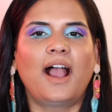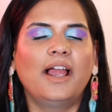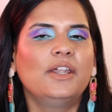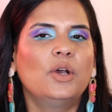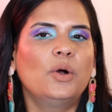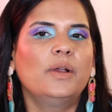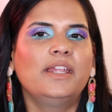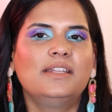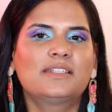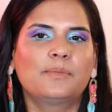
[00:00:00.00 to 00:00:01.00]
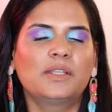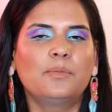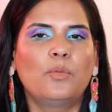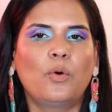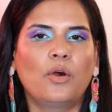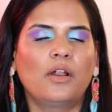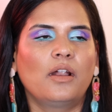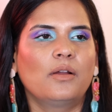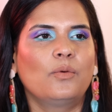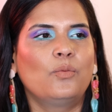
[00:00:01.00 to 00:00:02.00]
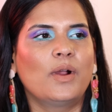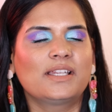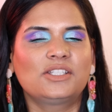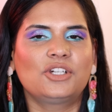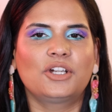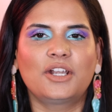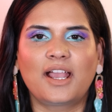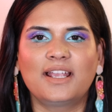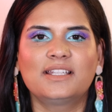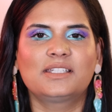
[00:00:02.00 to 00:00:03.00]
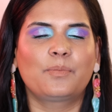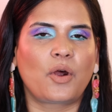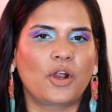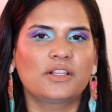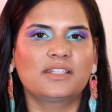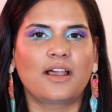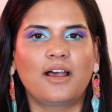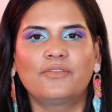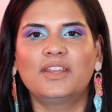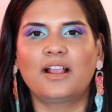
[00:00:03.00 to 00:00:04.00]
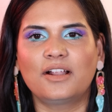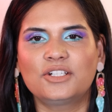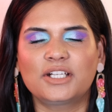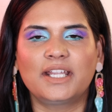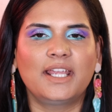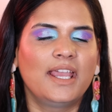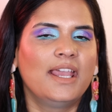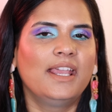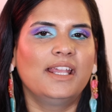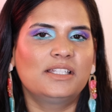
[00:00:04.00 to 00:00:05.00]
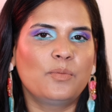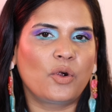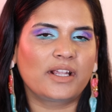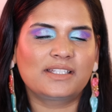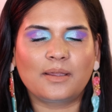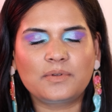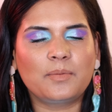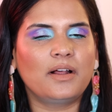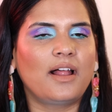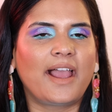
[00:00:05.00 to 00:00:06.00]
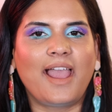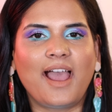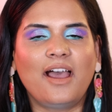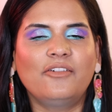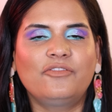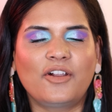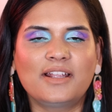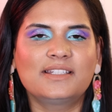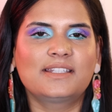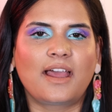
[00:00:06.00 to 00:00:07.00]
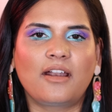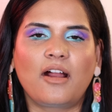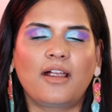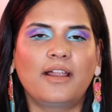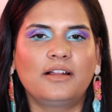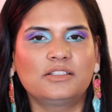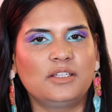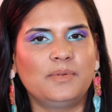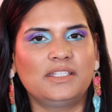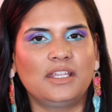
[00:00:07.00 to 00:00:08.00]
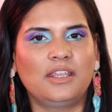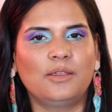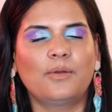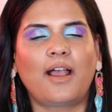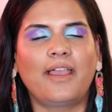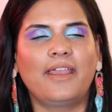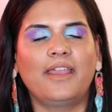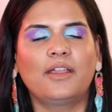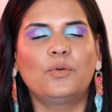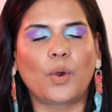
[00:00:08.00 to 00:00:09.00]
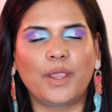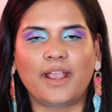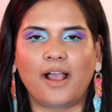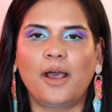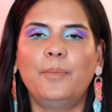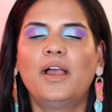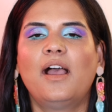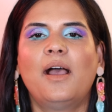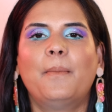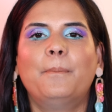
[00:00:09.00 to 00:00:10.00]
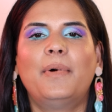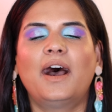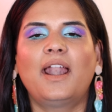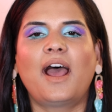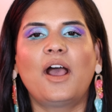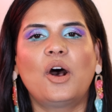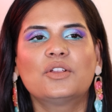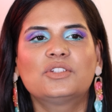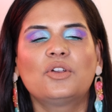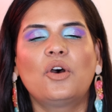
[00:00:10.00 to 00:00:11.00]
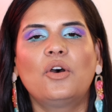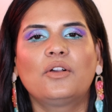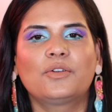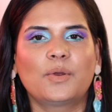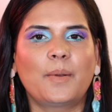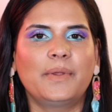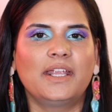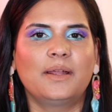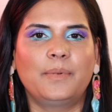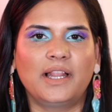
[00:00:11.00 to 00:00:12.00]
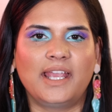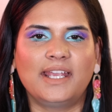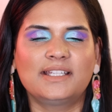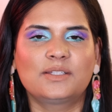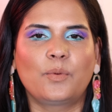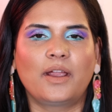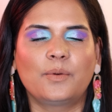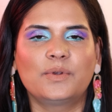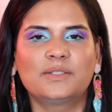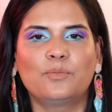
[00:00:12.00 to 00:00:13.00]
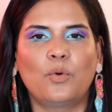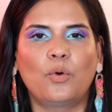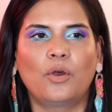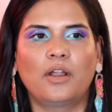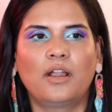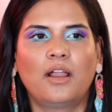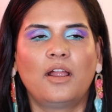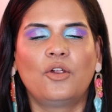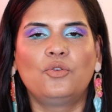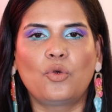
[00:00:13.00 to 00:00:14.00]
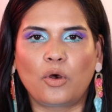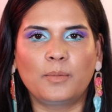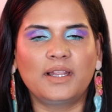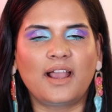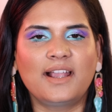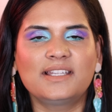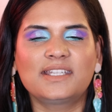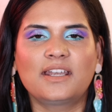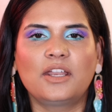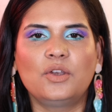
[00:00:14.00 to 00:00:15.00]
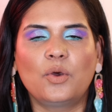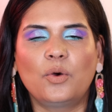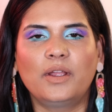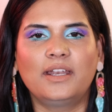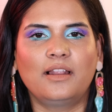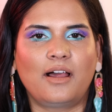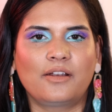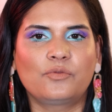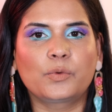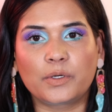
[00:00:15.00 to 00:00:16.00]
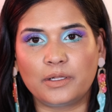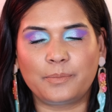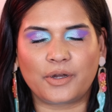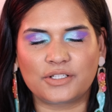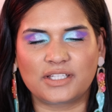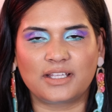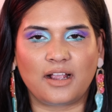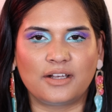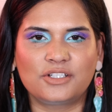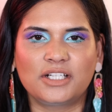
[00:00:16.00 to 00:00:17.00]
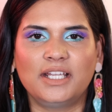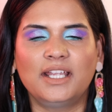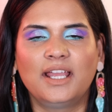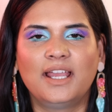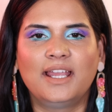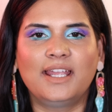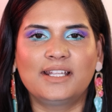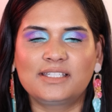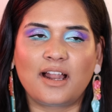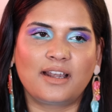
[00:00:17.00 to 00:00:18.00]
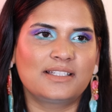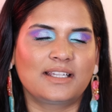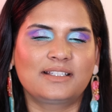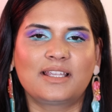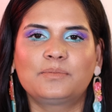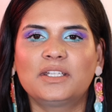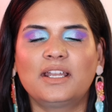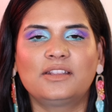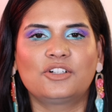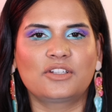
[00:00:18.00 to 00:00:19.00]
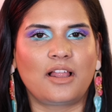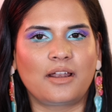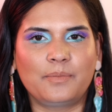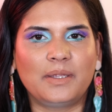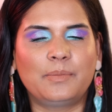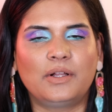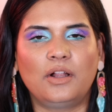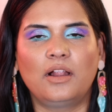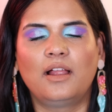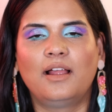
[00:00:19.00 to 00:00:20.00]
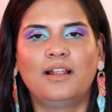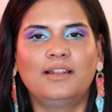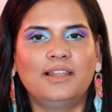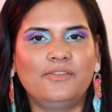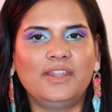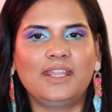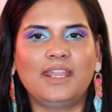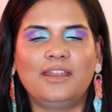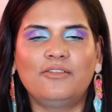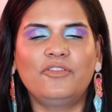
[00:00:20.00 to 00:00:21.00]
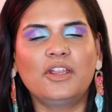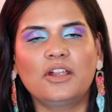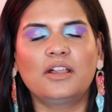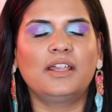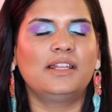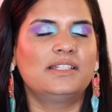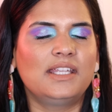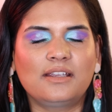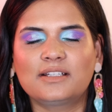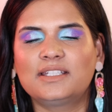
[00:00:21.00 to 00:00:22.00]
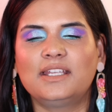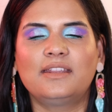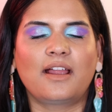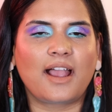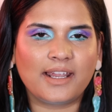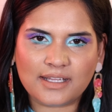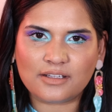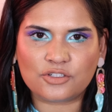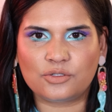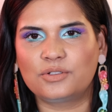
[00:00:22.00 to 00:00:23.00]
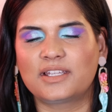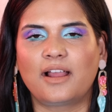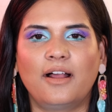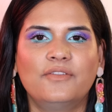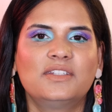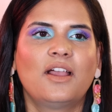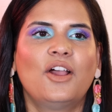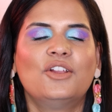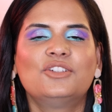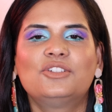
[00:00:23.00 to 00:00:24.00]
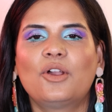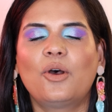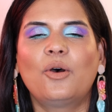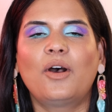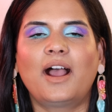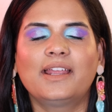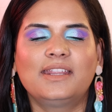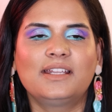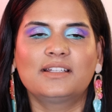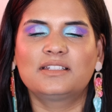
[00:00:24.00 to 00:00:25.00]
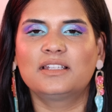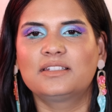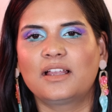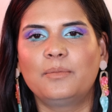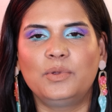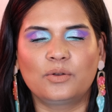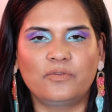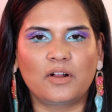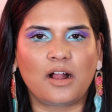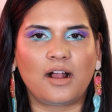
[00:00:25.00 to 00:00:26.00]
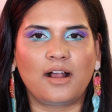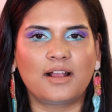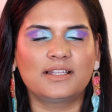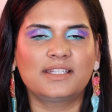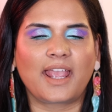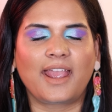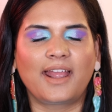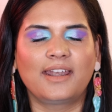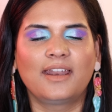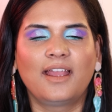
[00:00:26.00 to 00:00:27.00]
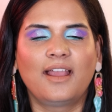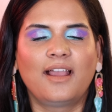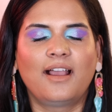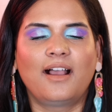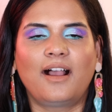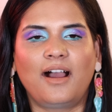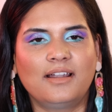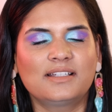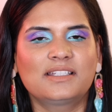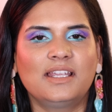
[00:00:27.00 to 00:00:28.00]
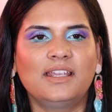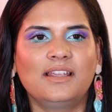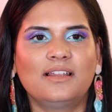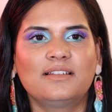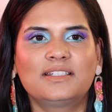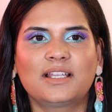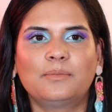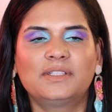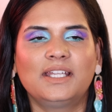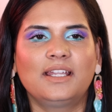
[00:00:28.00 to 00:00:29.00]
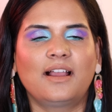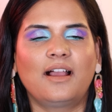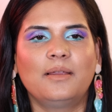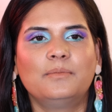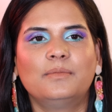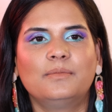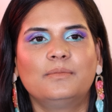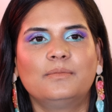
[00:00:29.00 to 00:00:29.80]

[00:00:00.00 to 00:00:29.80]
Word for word: I know in some of the more westernized parts of the country, it's more acceptable. I have friends that are L G B T Q I A growing up, but I also grew up in a place where it was more normalized, and I know in a lot of rural parts of the country, it's not as accepted, and there's a lot of people living in fear, in secrecy, they're hiding their true selves. So I think this is a beautiful cause, and honestly, something I'm